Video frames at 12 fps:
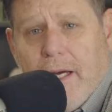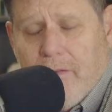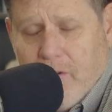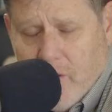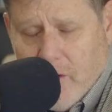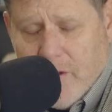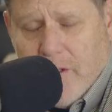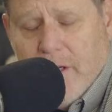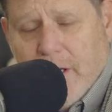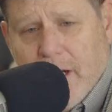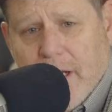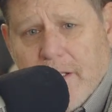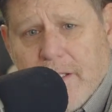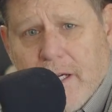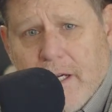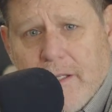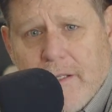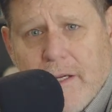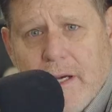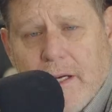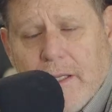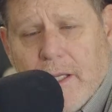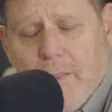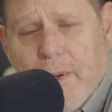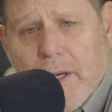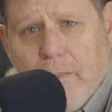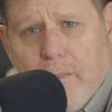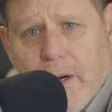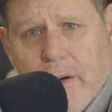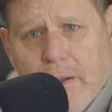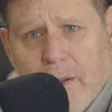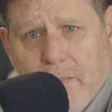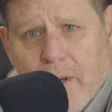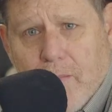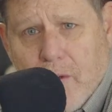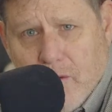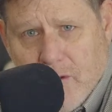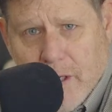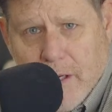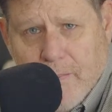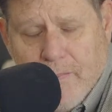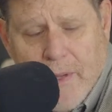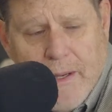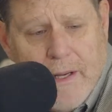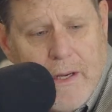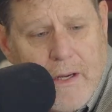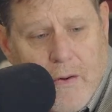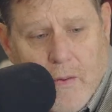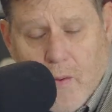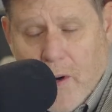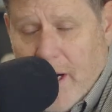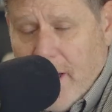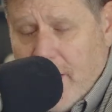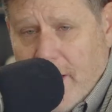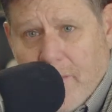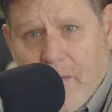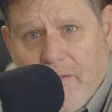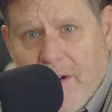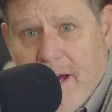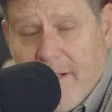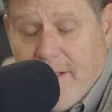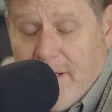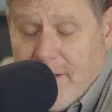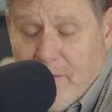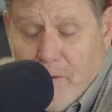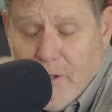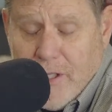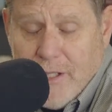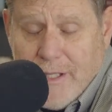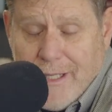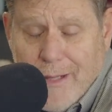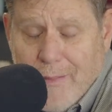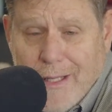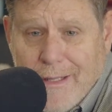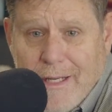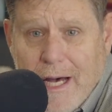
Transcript: And, of course, the United States Olympic and Paralympic Museum. Quite a number of assets, and we're just skimming the